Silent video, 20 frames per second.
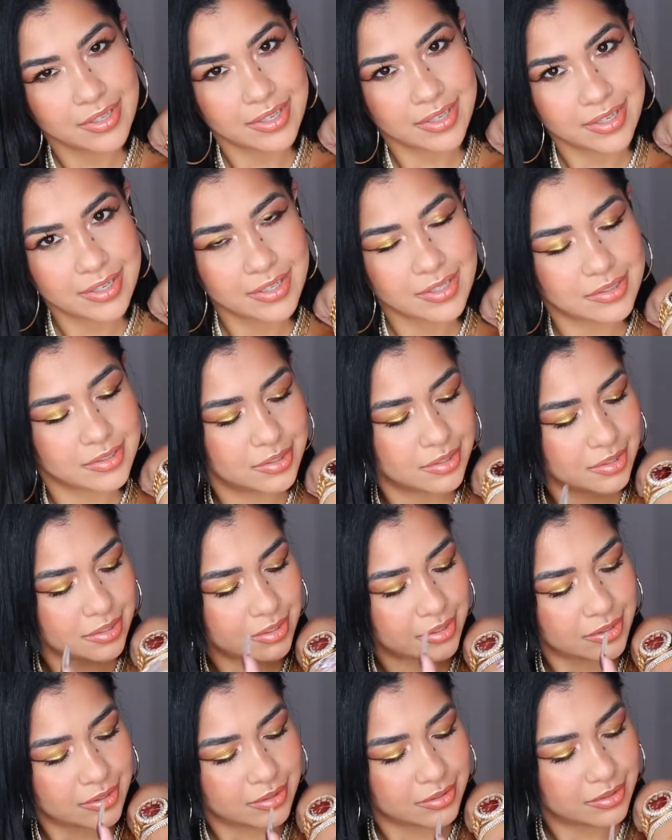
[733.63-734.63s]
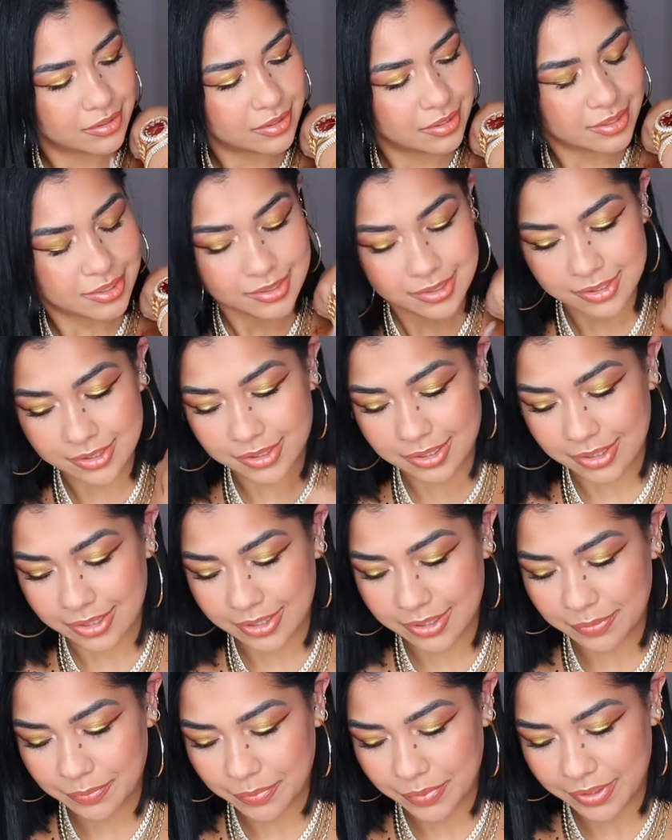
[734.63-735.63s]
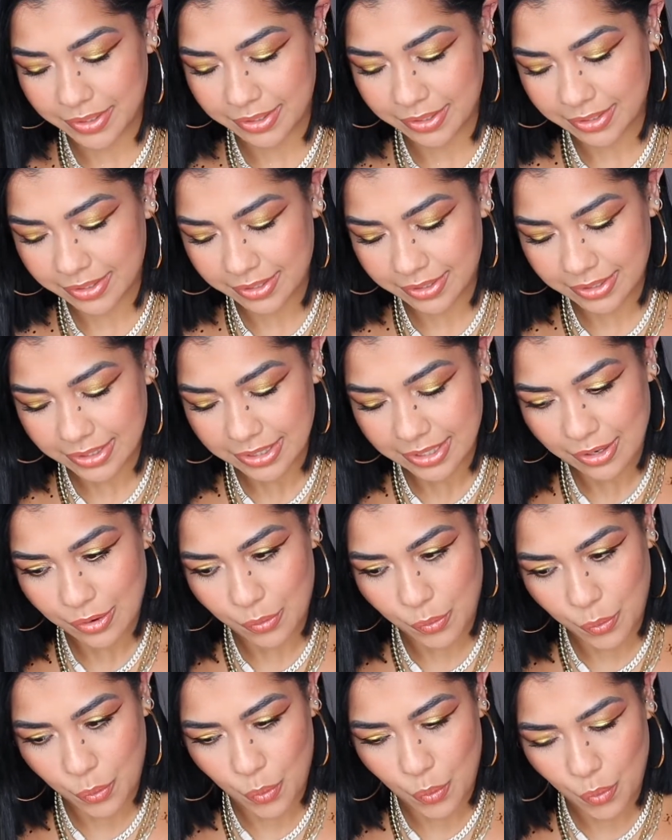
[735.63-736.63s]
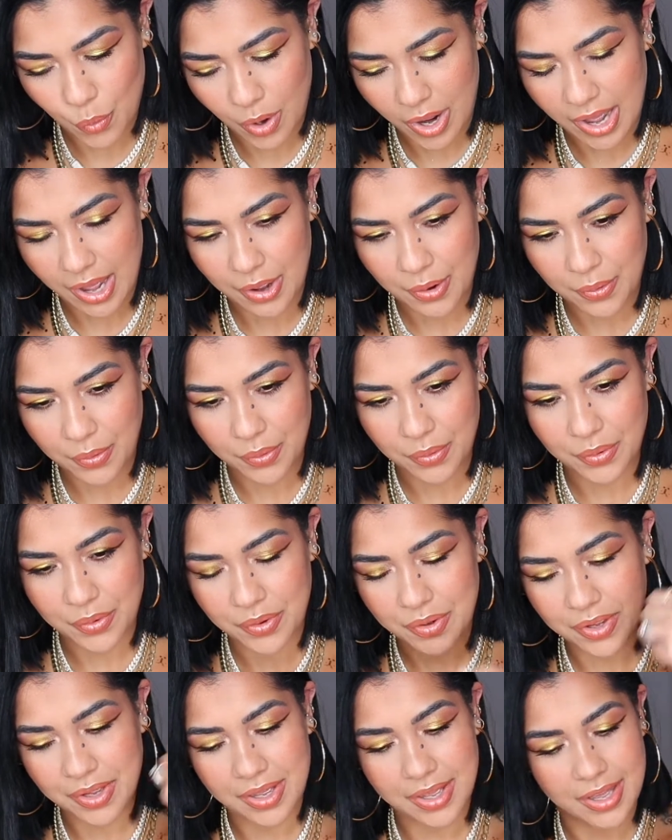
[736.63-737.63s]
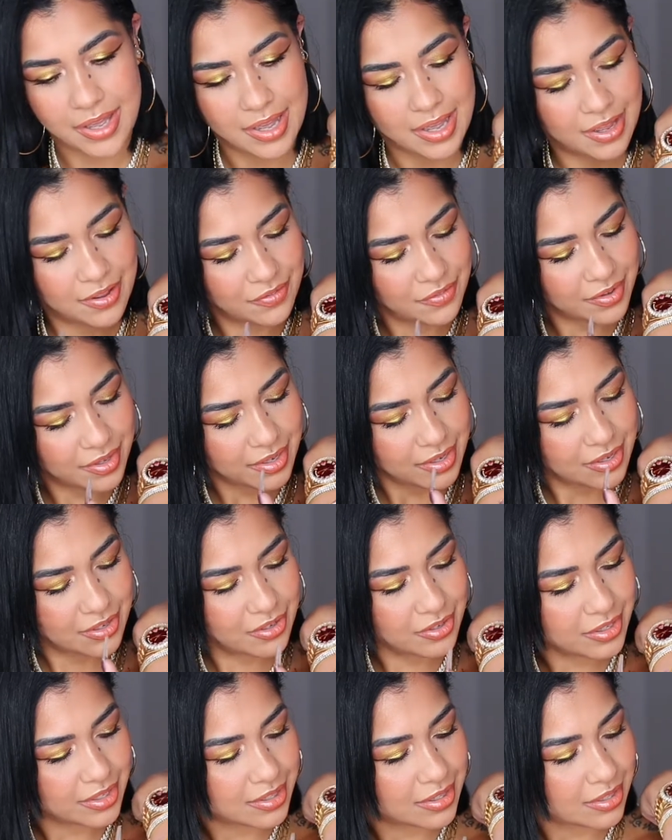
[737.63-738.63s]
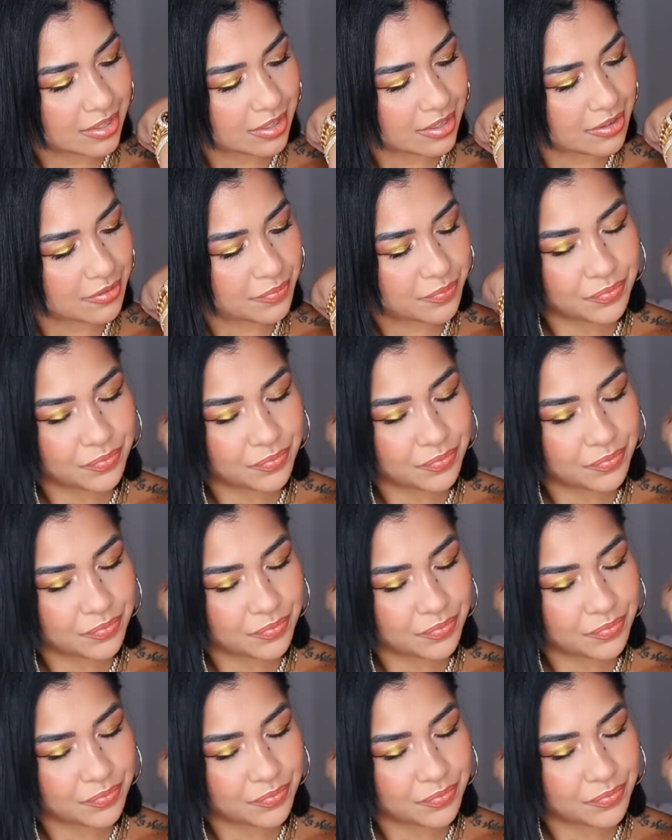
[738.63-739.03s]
It is good. It's good, but wow. Look at that.